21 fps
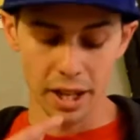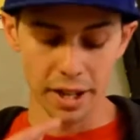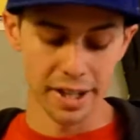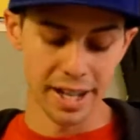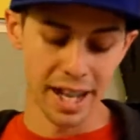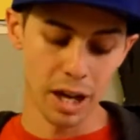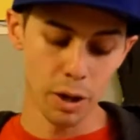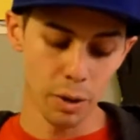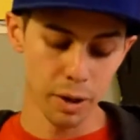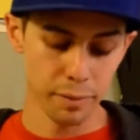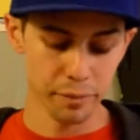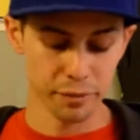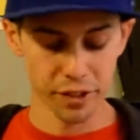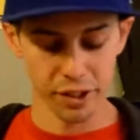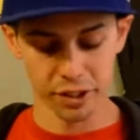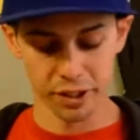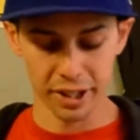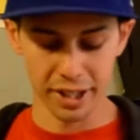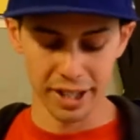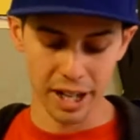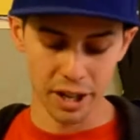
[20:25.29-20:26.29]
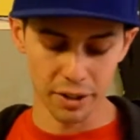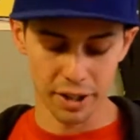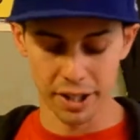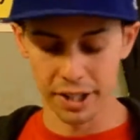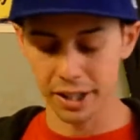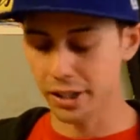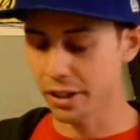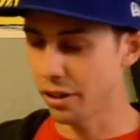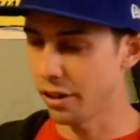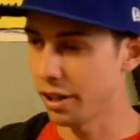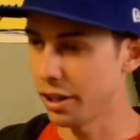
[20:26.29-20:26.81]
Now I'm figuring it out, and
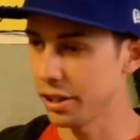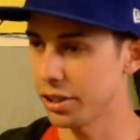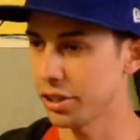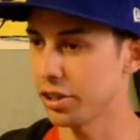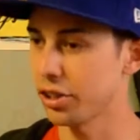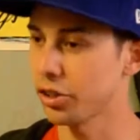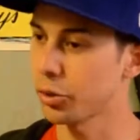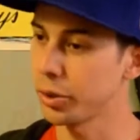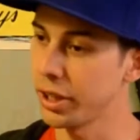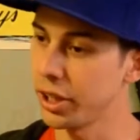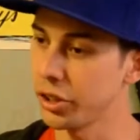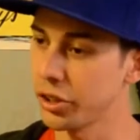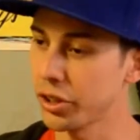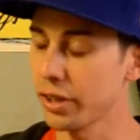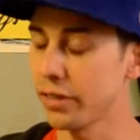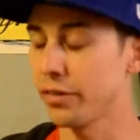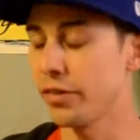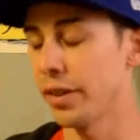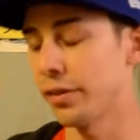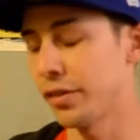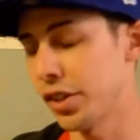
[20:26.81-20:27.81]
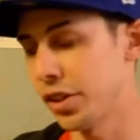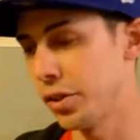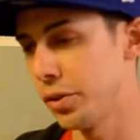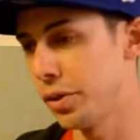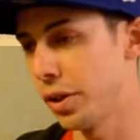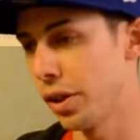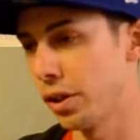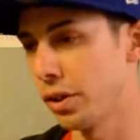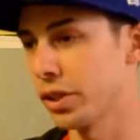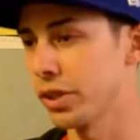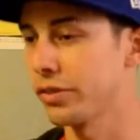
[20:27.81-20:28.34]
it costs
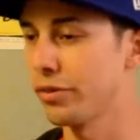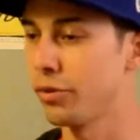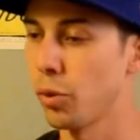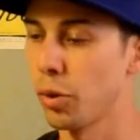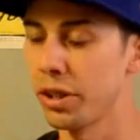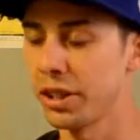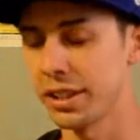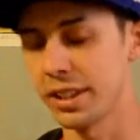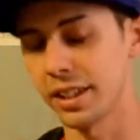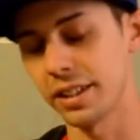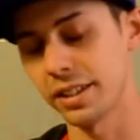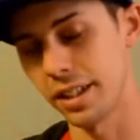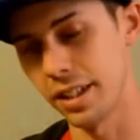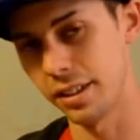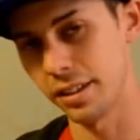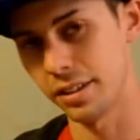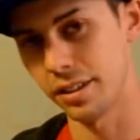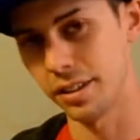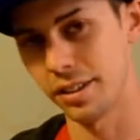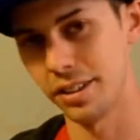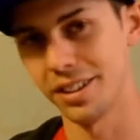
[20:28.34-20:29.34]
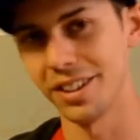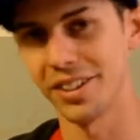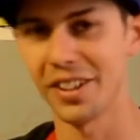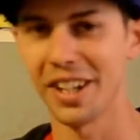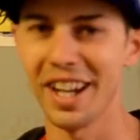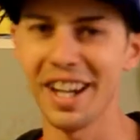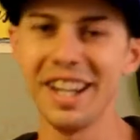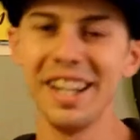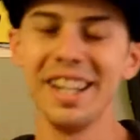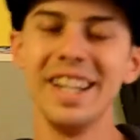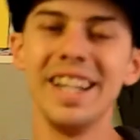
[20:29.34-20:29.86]
$352.46.
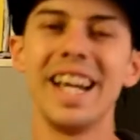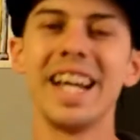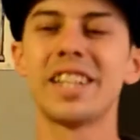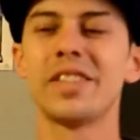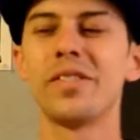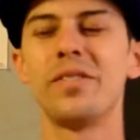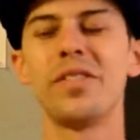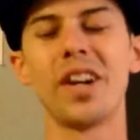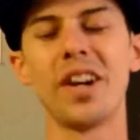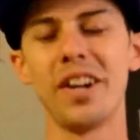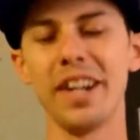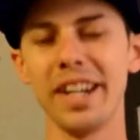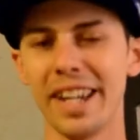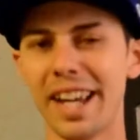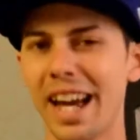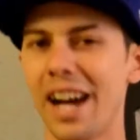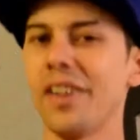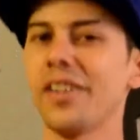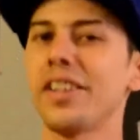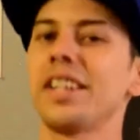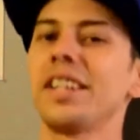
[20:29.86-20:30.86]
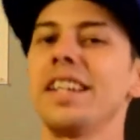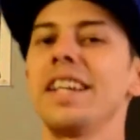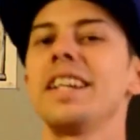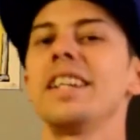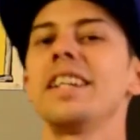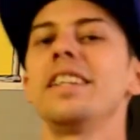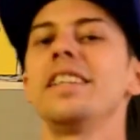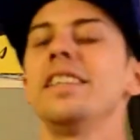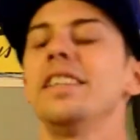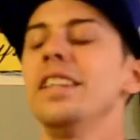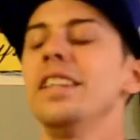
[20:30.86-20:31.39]
Okay, it's very calculated.